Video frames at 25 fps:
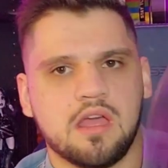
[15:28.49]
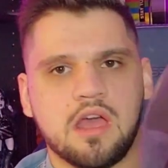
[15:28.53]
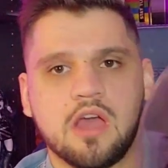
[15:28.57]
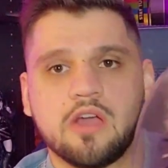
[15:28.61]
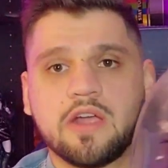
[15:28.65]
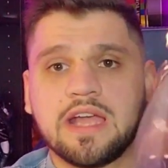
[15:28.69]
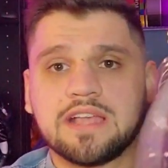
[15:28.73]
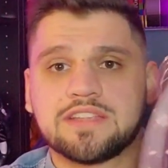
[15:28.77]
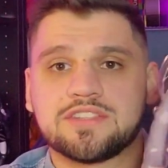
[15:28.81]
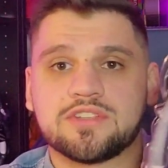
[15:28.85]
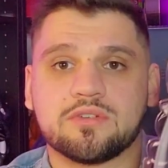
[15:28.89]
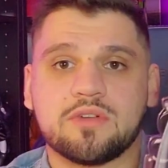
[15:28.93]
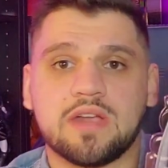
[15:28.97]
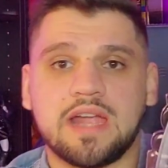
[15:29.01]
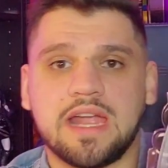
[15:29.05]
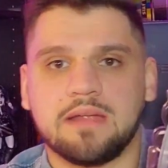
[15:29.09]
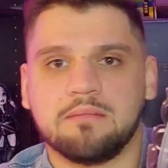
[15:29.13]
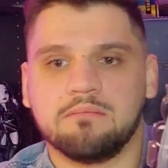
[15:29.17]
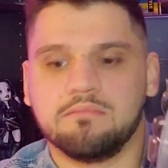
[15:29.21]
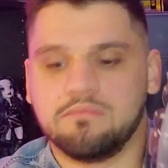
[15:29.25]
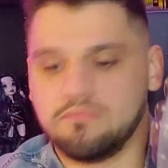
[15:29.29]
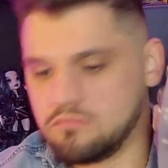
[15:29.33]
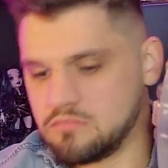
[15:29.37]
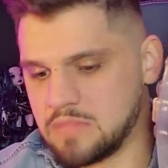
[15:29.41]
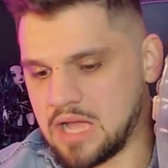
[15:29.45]
Okay, so
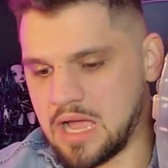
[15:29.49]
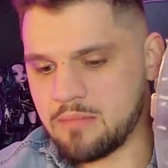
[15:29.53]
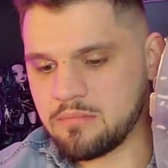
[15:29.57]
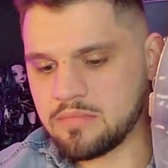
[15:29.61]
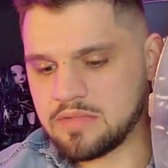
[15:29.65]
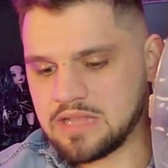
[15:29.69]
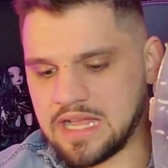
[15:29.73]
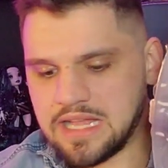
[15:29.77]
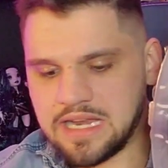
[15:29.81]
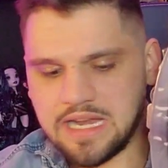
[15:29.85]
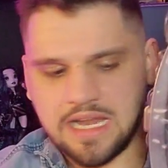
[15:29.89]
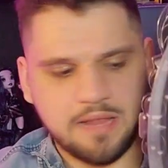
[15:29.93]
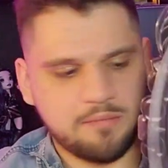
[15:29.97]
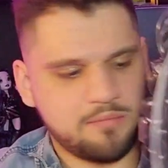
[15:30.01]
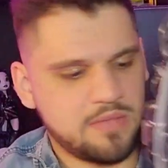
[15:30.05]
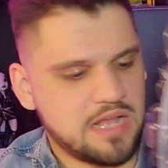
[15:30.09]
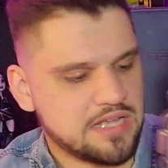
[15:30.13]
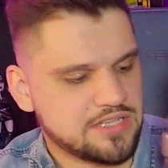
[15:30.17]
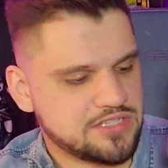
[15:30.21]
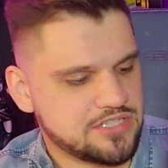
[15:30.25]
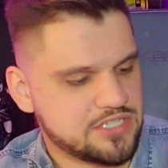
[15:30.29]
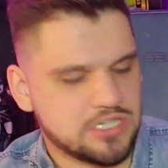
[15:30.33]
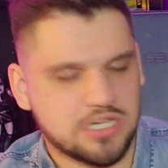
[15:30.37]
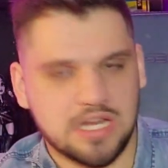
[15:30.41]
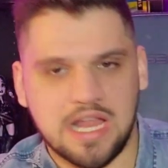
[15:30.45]
great. I'm glad I
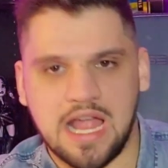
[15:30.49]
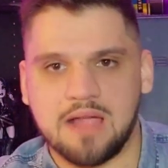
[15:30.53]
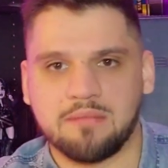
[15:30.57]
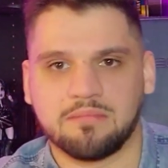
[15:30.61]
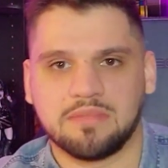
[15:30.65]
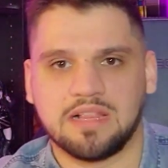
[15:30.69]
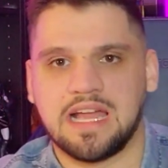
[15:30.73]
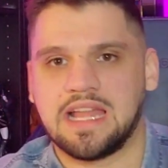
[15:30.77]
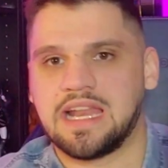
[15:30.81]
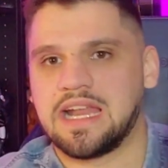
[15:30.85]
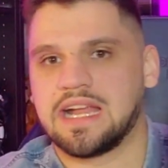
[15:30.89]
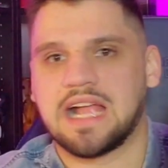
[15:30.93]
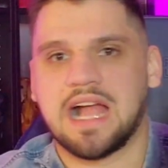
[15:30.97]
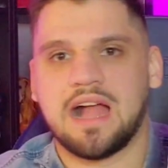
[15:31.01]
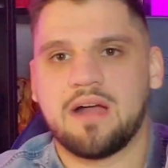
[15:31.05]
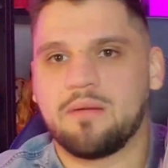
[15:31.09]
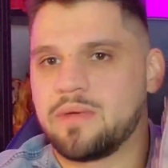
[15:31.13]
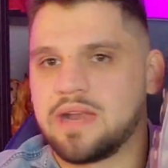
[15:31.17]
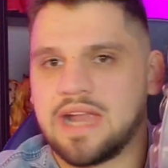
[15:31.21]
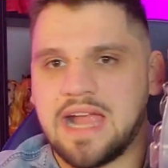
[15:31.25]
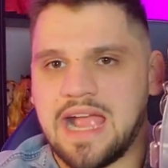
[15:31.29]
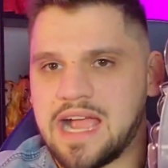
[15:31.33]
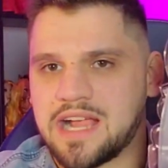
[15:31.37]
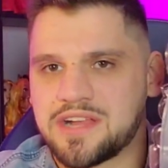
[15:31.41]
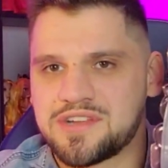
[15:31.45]
unboxed her. I'm glad I got
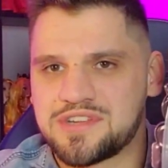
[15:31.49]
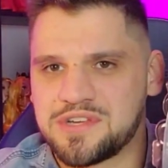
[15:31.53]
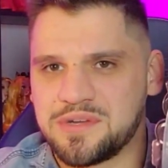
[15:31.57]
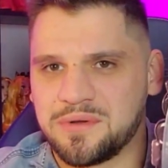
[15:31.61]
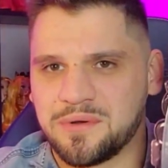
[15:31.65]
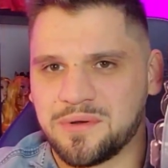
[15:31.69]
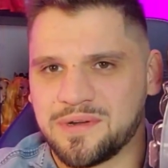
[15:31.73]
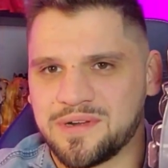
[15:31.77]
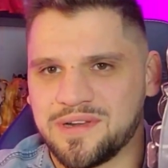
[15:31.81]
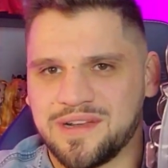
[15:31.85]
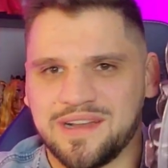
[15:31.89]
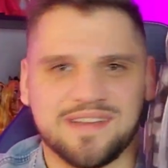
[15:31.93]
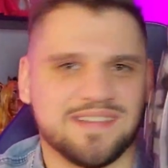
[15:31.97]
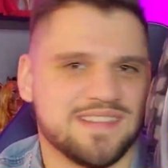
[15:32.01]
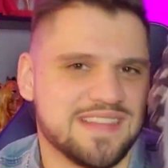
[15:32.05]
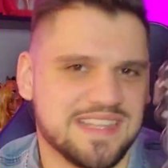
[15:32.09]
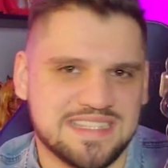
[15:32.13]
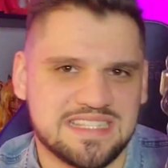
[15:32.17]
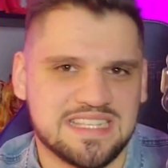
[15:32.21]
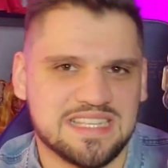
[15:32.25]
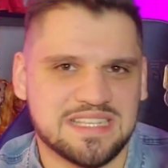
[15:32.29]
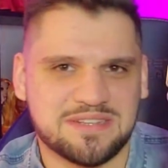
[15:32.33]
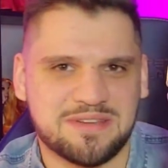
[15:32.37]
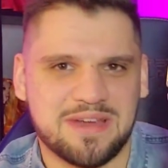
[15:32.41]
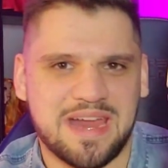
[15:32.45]
what I actually ordered.
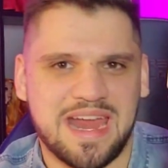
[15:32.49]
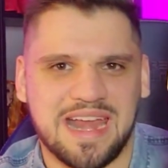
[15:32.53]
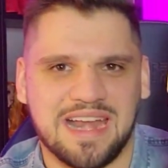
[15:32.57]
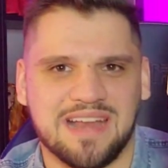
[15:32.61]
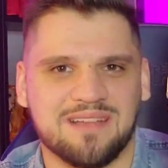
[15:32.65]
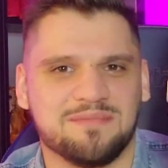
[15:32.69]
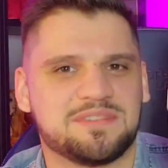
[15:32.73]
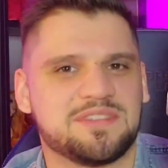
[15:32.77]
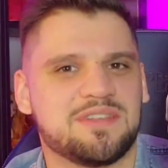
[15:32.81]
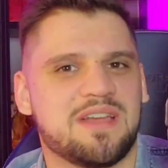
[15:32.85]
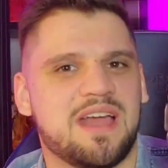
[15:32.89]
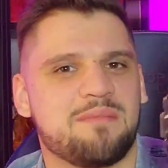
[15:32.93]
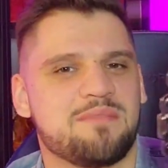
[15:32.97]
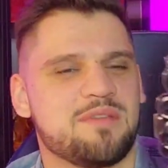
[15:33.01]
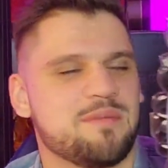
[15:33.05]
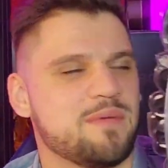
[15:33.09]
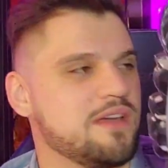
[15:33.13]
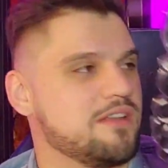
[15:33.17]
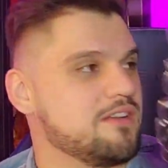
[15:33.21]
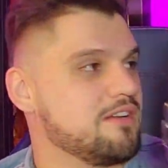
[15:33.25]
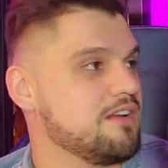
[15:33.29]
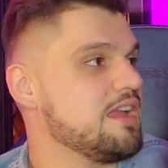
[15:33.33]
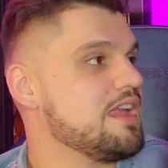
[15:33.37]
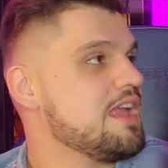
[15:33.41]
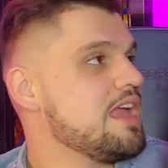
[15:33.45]
This is great. I'm so happy
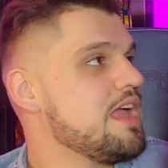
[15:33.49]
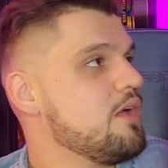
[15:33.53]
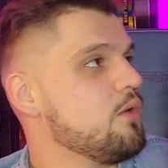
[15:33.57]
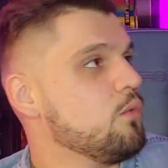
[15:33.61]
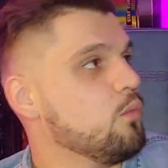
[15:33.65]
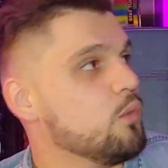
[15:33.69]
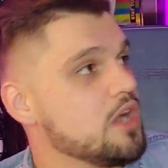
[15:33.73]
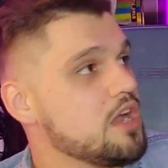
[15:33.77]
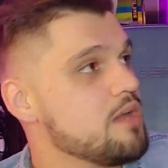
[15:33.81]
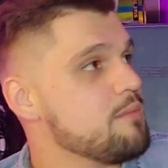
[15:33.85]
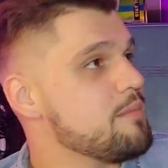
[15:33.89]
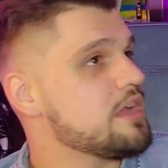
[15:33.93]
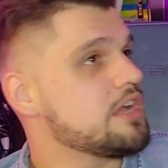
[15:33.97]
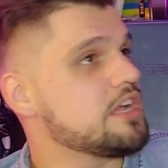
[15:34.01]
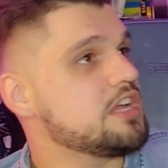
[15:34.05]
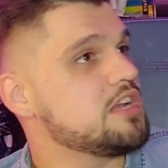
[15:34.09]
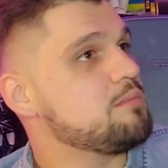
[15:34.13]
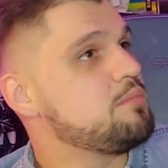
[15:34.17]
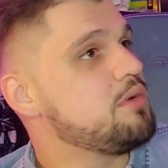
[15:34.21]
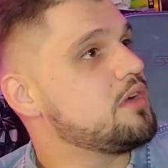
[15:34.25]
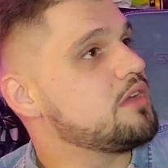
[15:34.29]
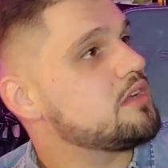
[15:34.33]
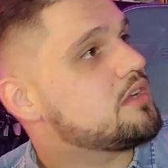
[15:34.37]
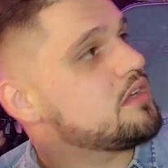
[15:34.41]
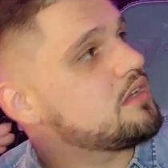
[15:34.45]
about her. Where am I gonna
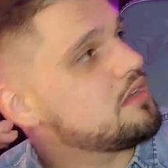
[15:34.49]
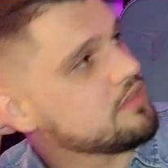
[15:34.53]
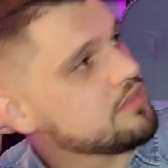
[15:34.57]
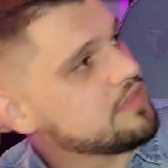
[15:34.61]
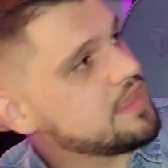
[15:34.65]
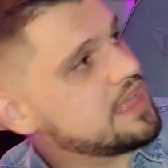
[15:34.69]
put her?